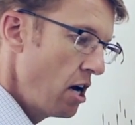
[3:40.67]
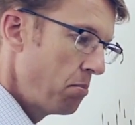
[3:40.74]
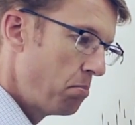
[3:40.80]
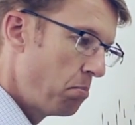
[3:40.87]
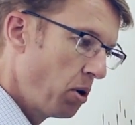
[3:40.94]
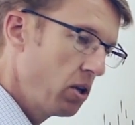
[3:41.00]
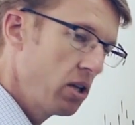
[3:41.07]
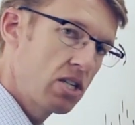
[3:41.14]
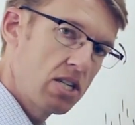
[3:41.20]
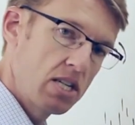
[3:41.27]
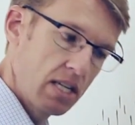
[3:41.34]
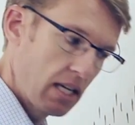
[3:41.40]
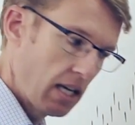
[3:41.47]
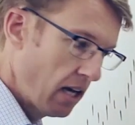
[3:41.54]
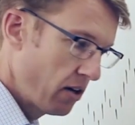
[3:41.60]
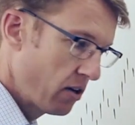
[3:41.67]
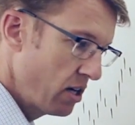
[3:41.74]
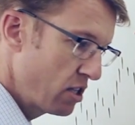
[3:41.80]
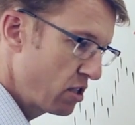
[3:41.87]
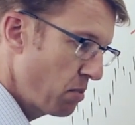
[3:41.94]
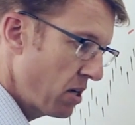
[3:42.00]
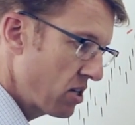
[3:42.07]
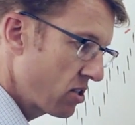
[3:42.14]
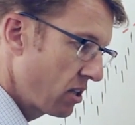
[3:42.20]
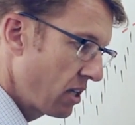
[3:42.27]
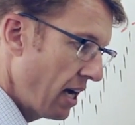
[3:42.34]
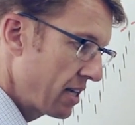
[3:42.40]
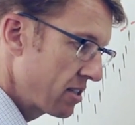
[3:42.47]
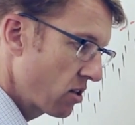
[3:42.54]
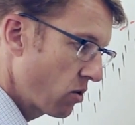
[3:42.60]
bullish indicator,
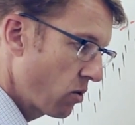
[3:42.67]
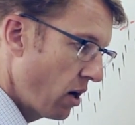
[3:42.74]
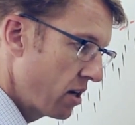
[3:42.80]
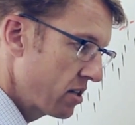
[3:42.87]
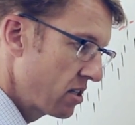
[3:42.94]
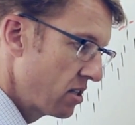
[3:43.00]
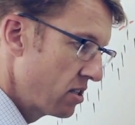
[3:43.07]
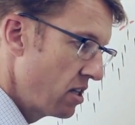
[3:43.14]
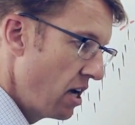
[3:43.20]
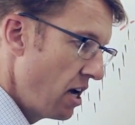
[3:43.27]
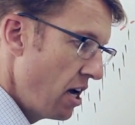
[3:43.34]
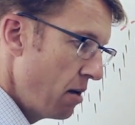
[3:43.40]
especially as it crosses